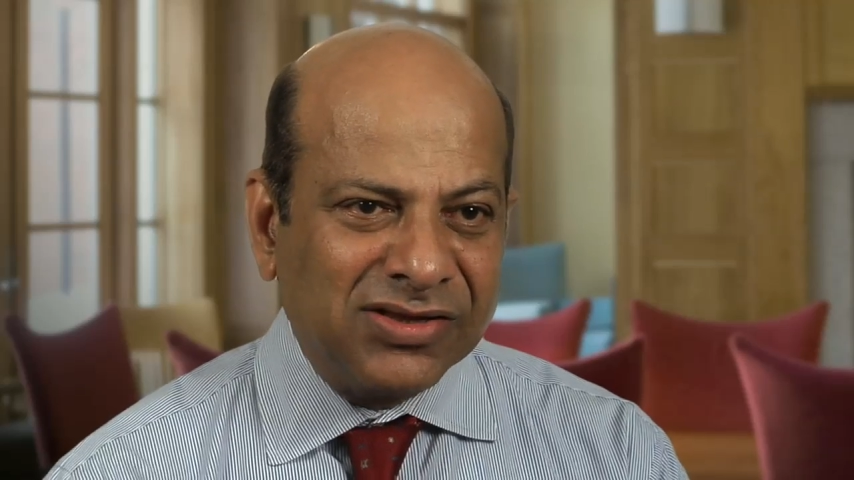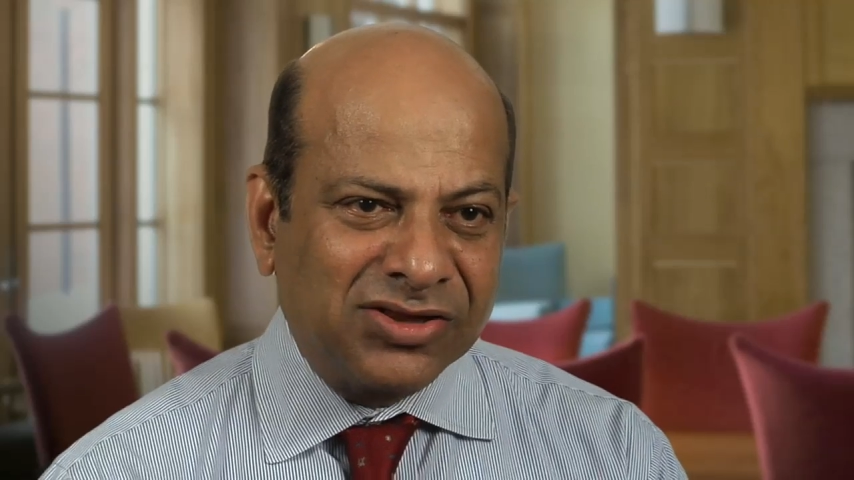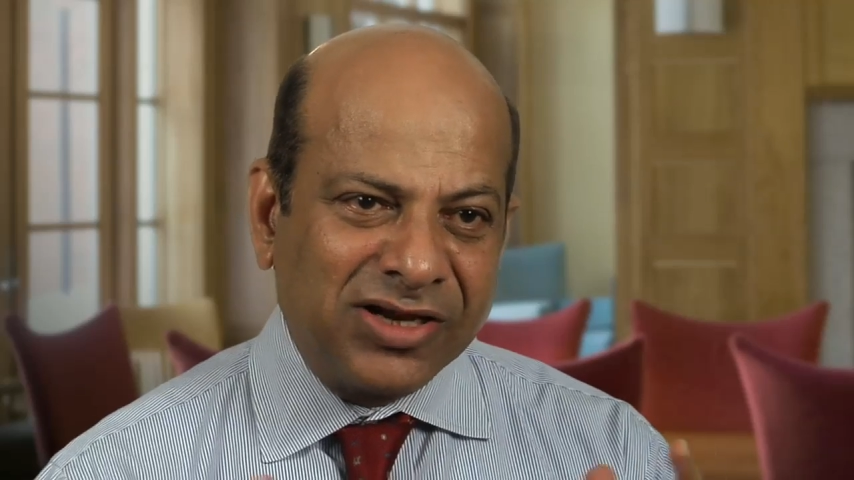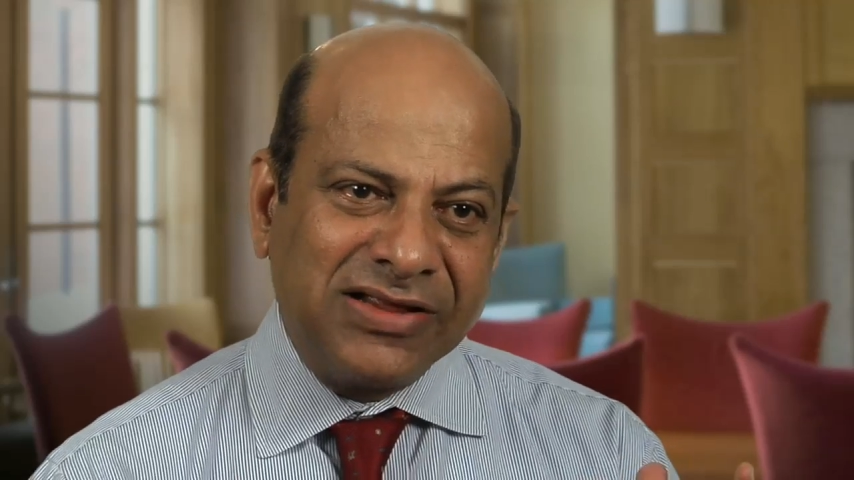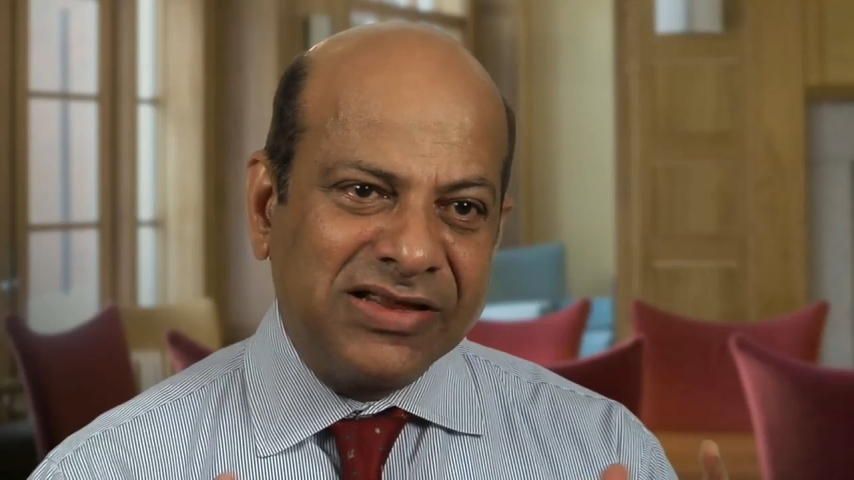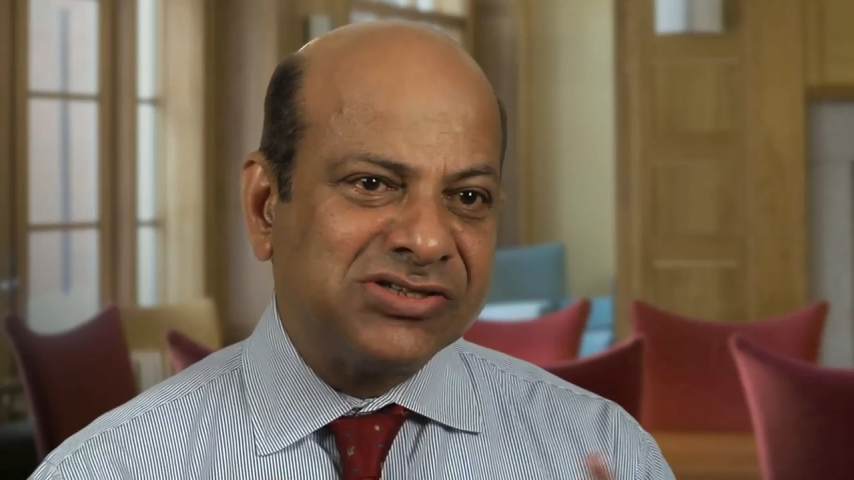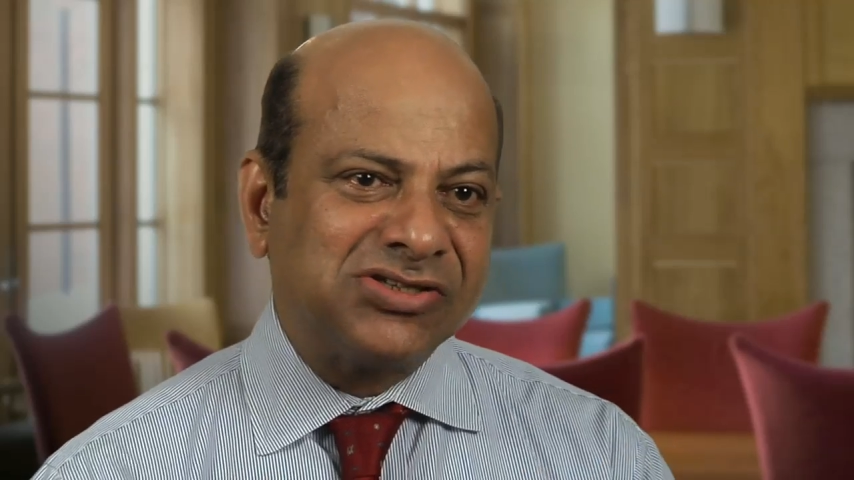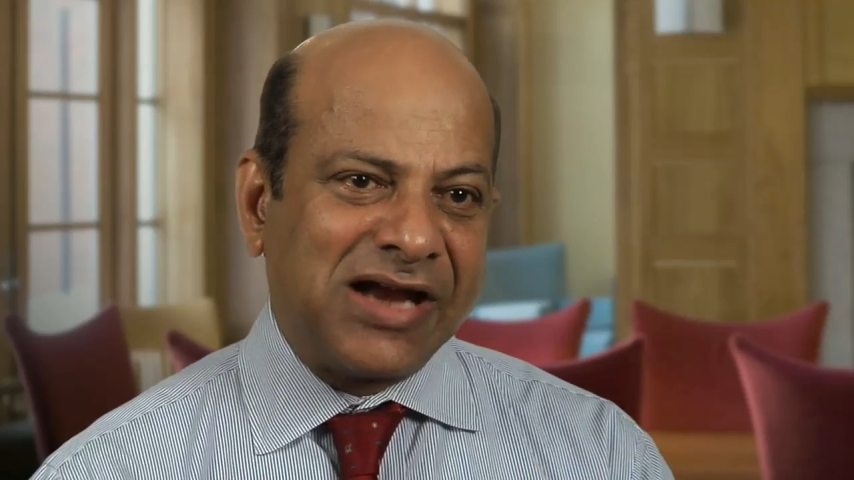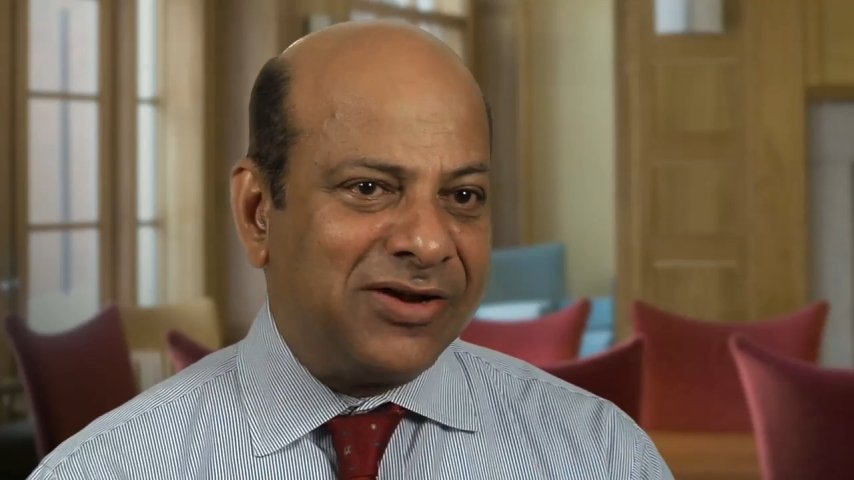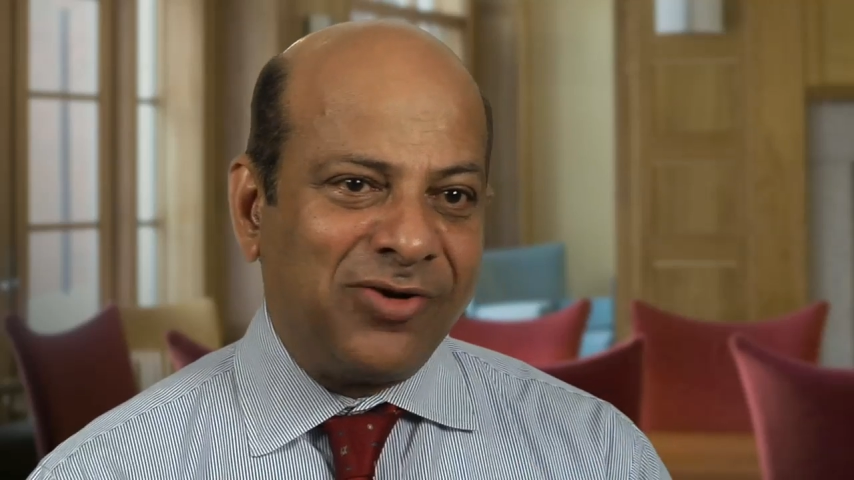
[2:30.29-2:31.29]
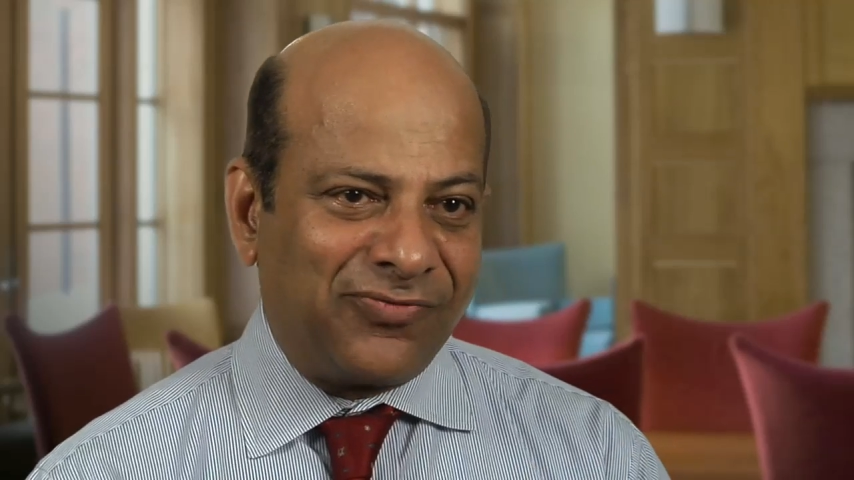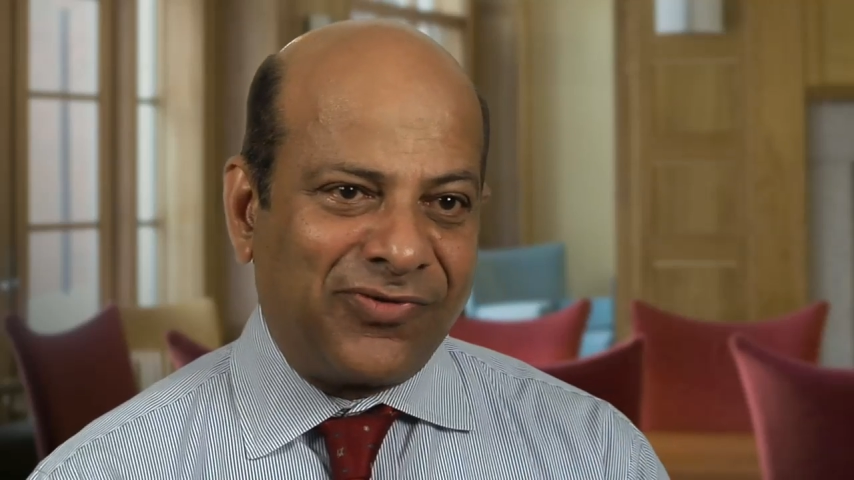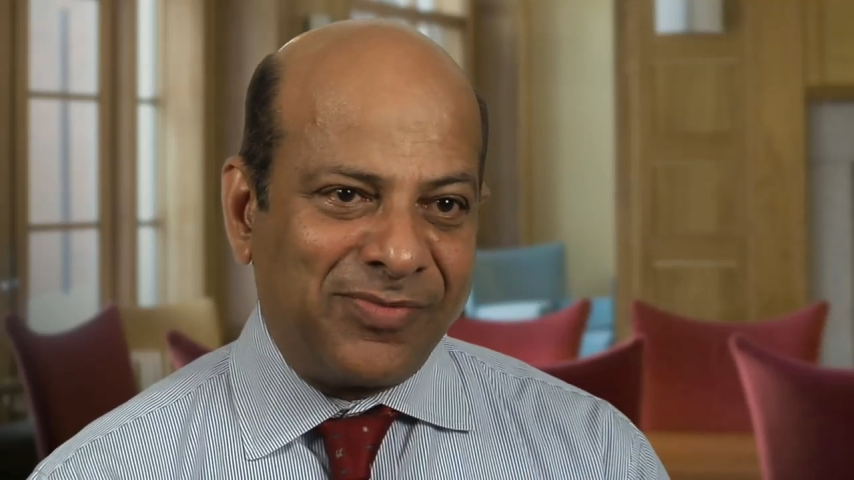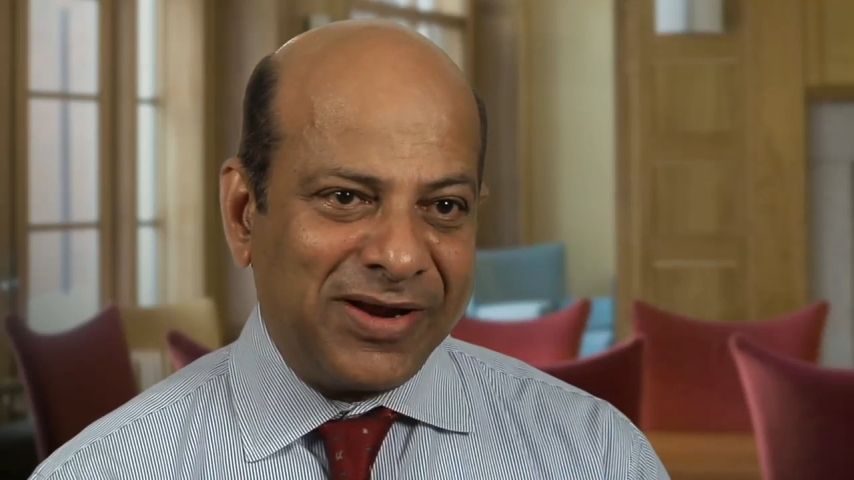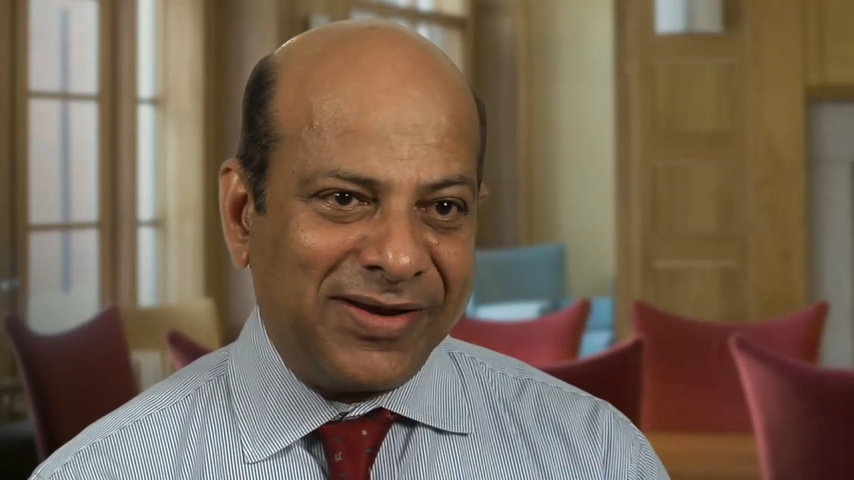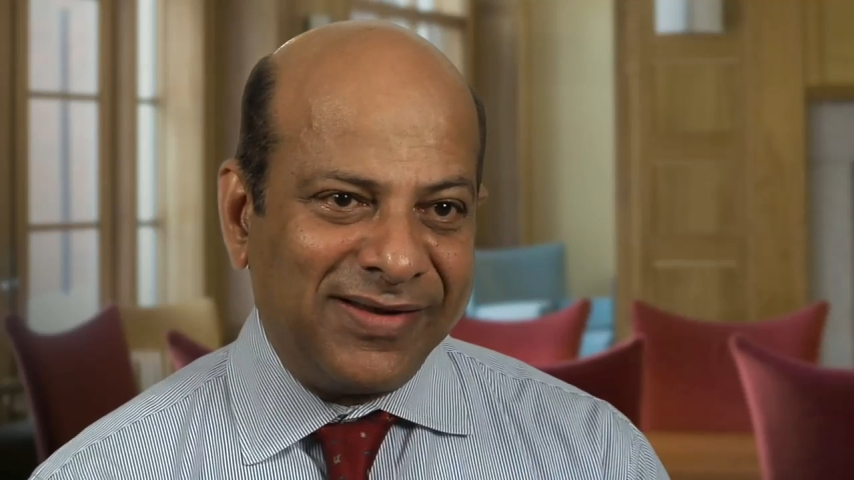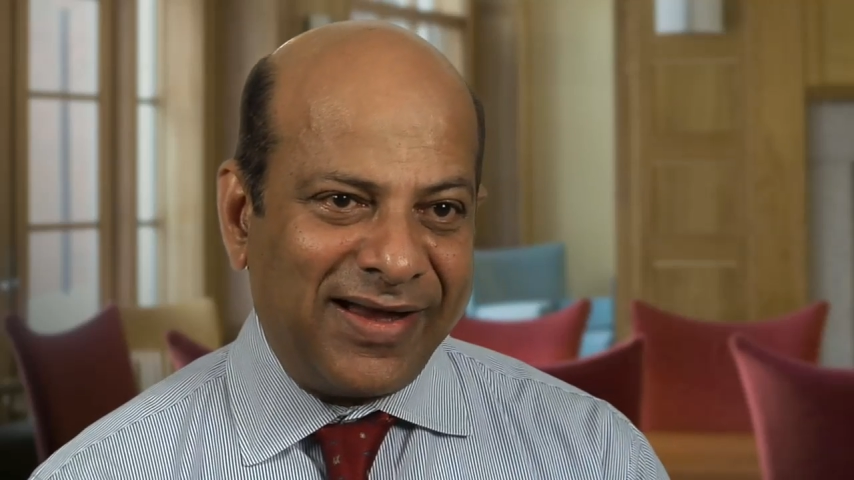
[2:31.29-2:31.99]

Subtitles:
three things stand out for me